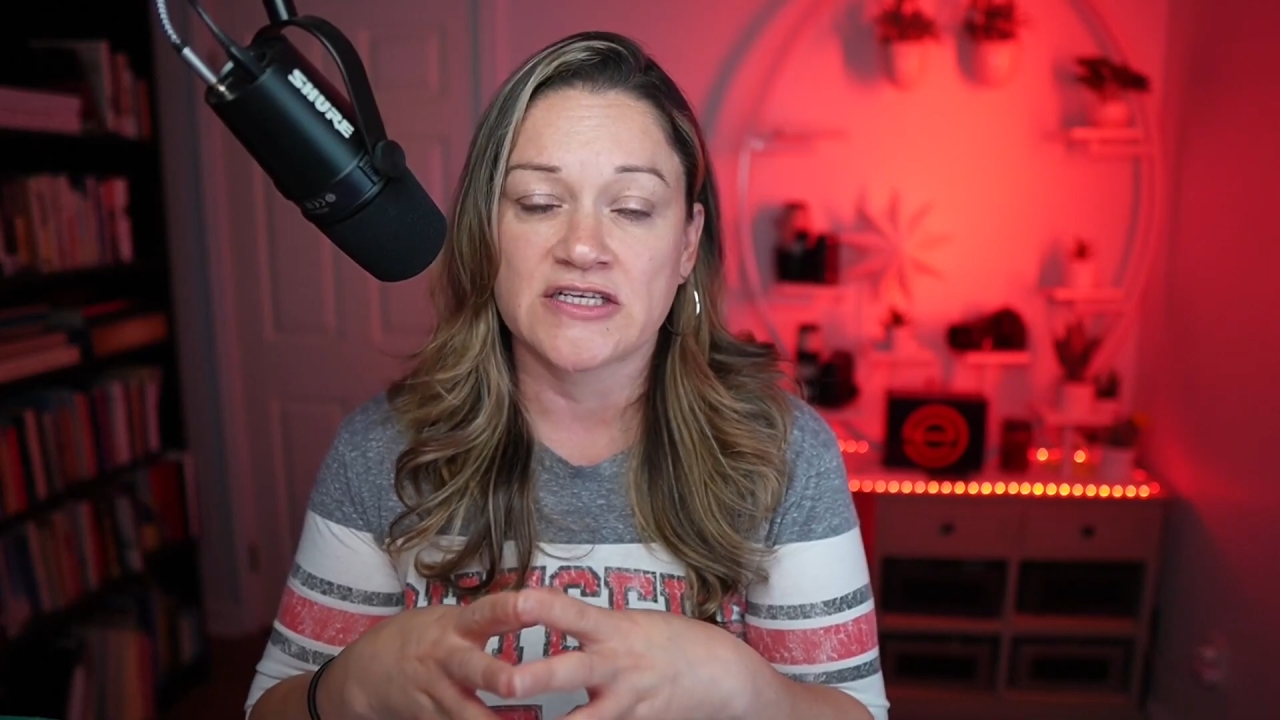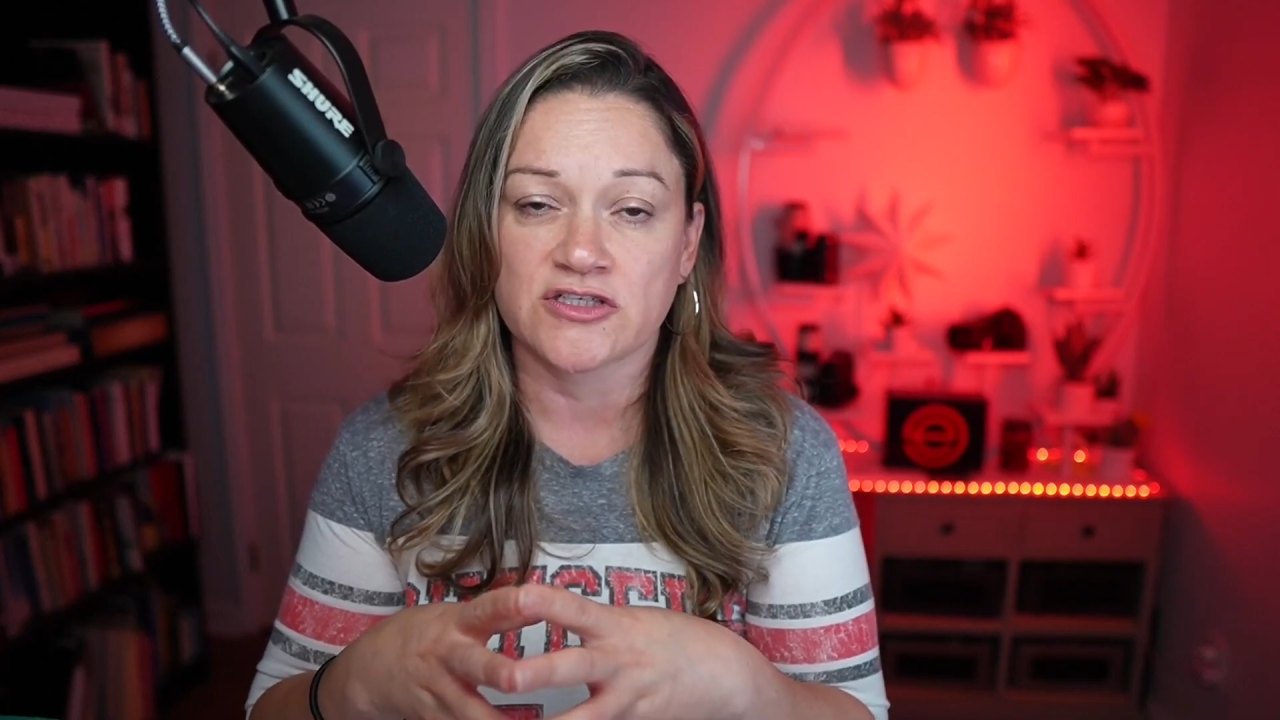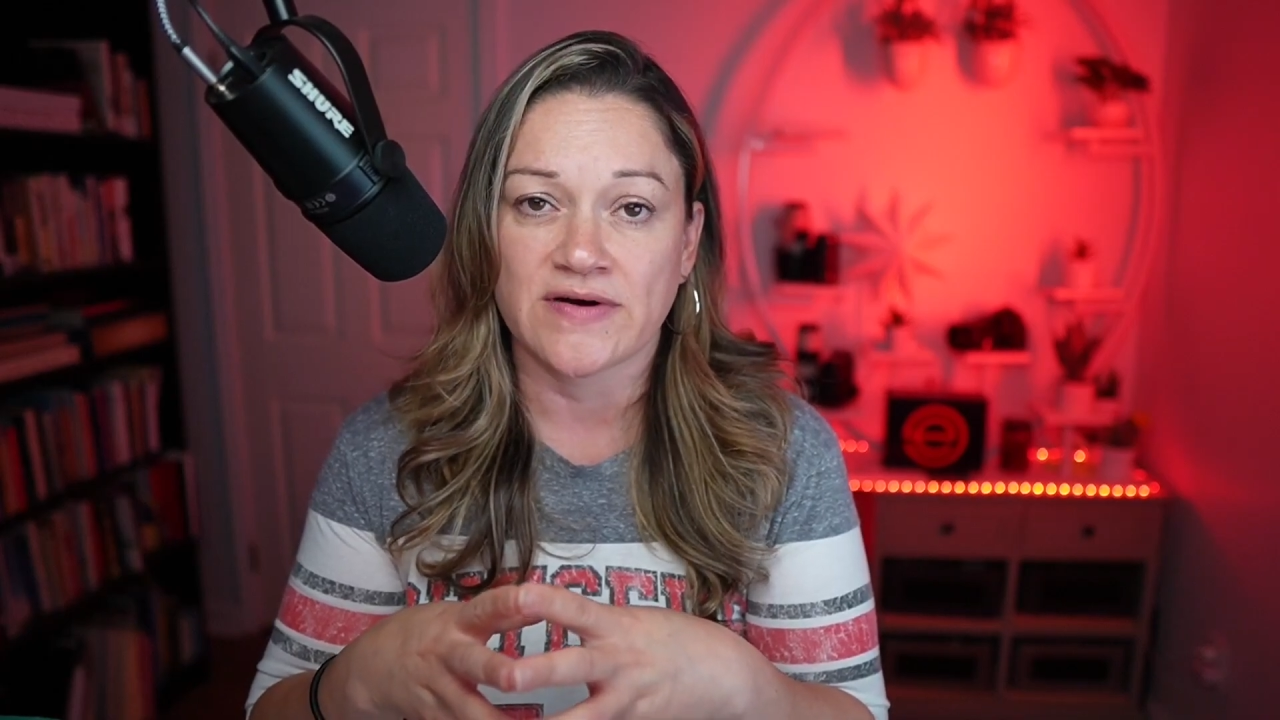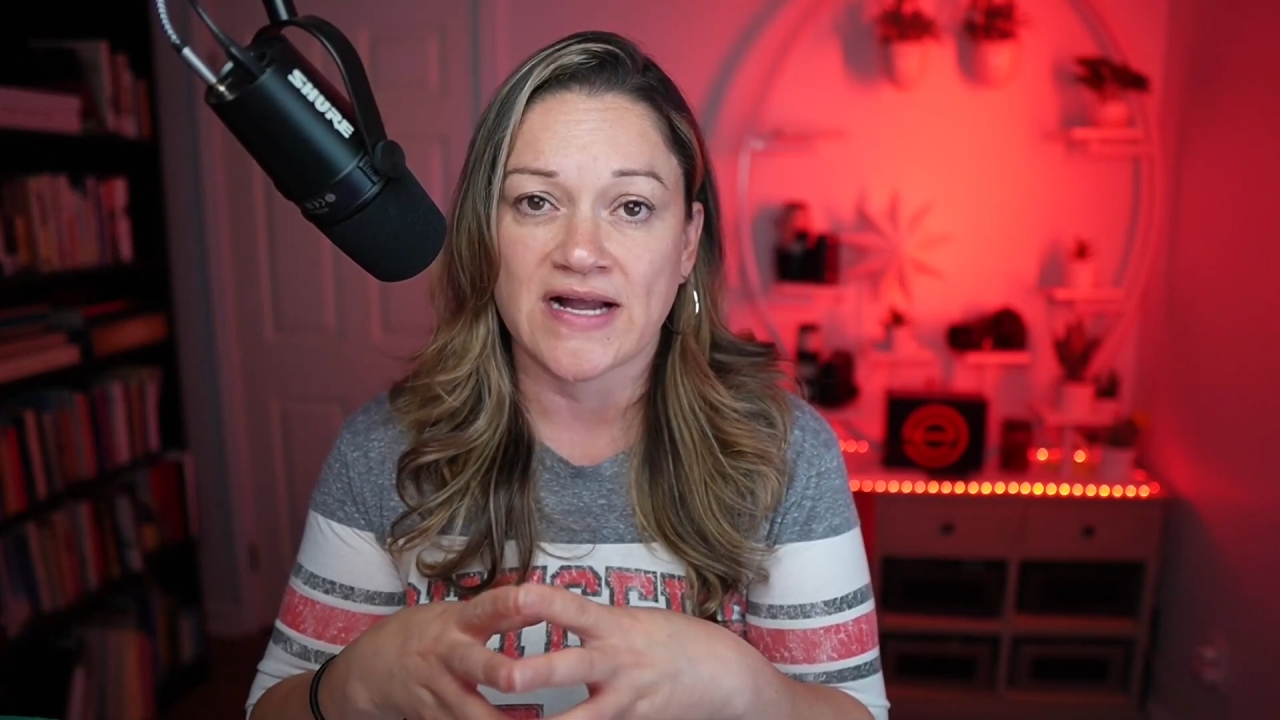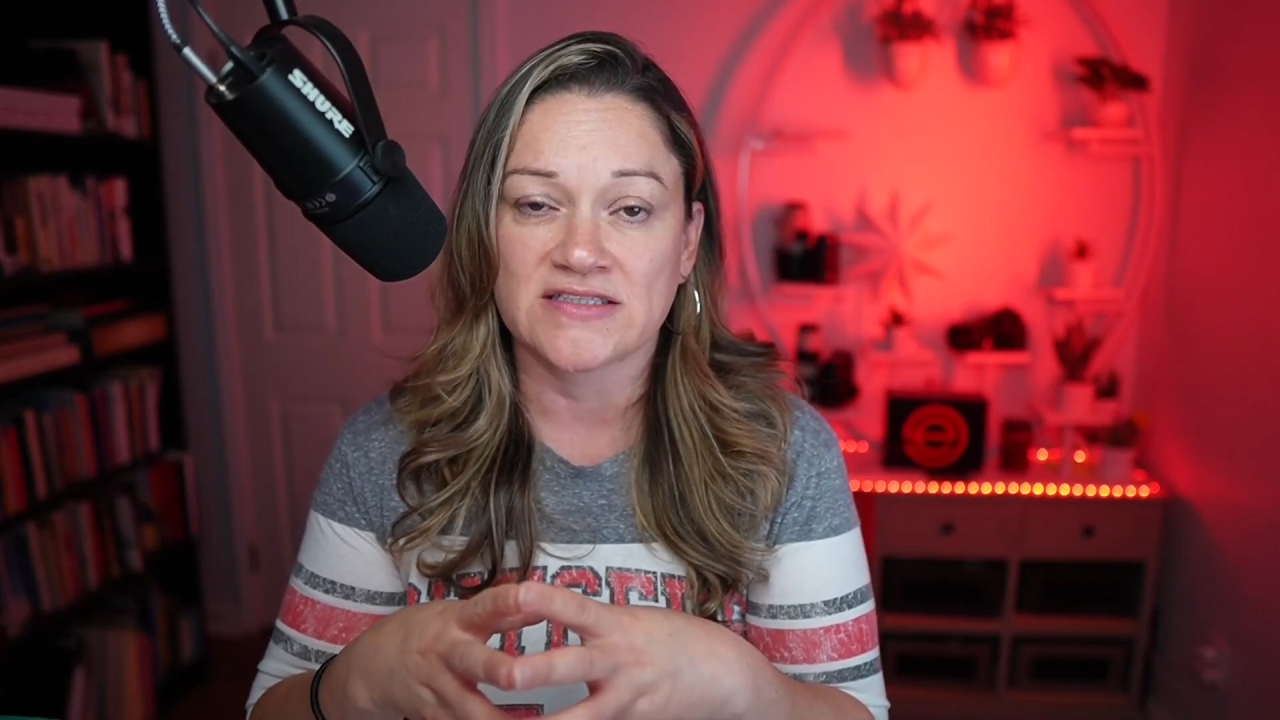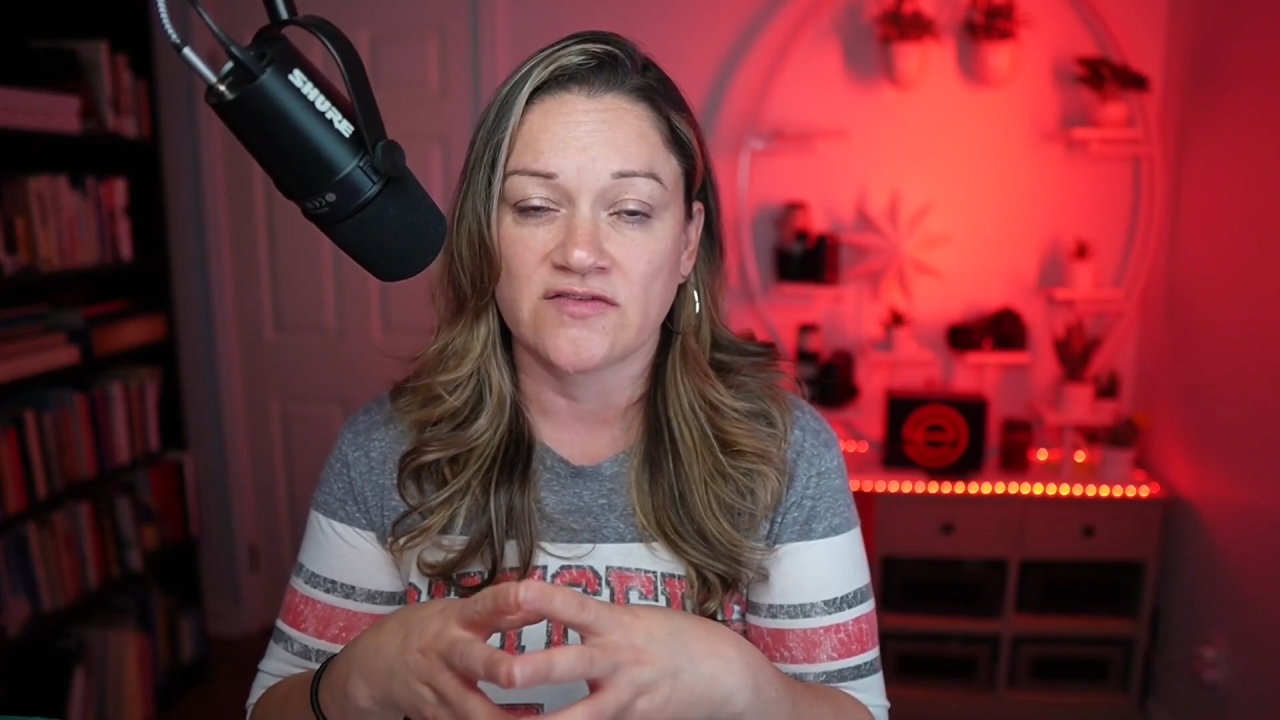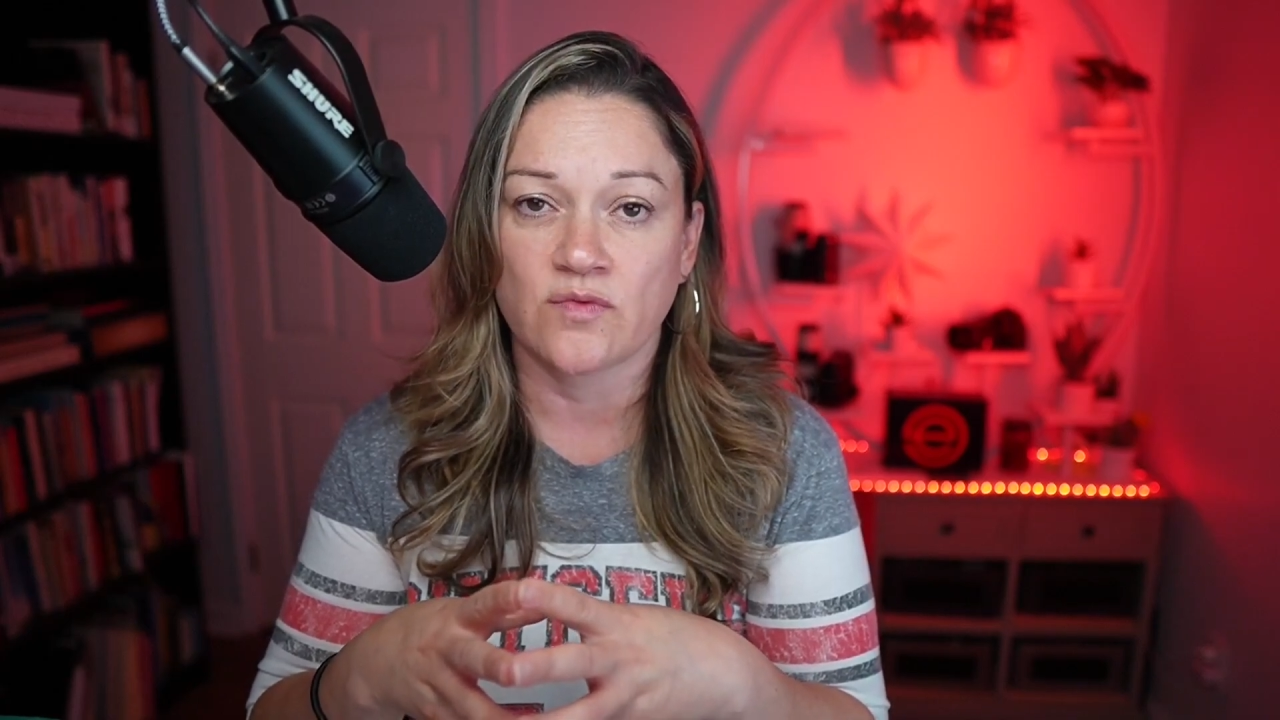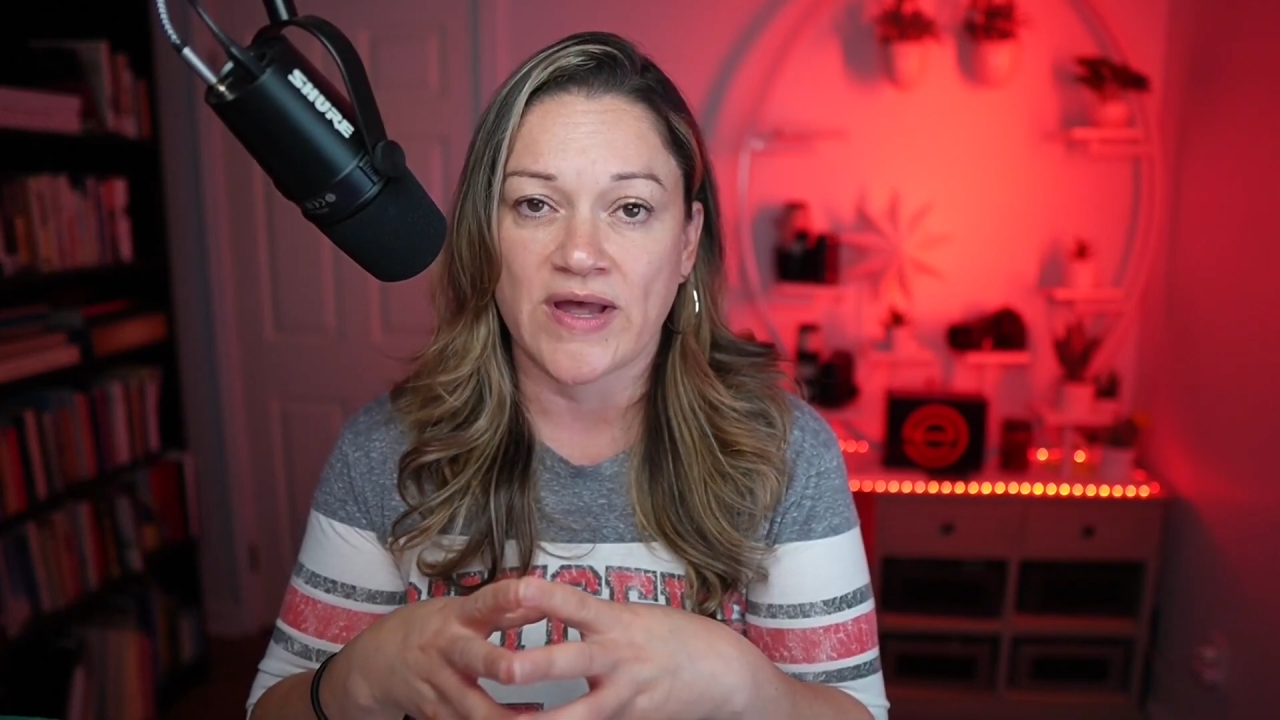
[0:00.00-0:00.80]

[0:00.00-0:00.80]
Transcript: interactive